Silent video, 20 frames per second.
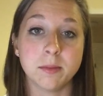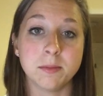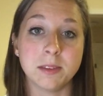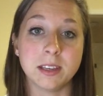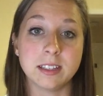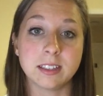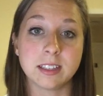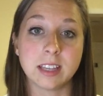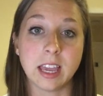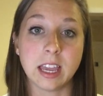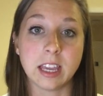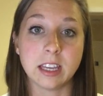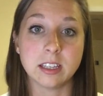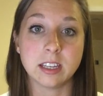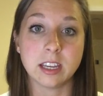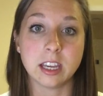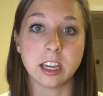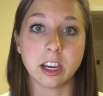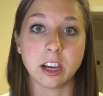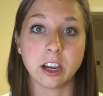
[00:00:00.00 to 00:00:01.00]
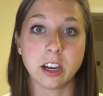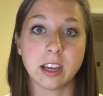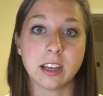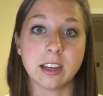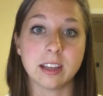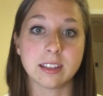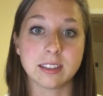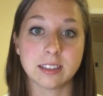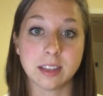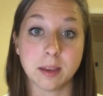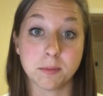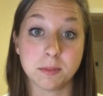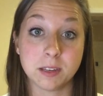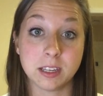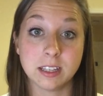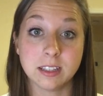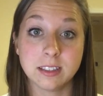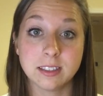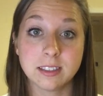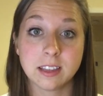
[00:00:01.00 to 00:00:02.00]
is gained here in
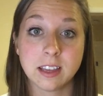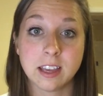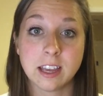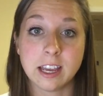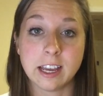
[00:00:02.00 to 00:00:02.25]
acceptance.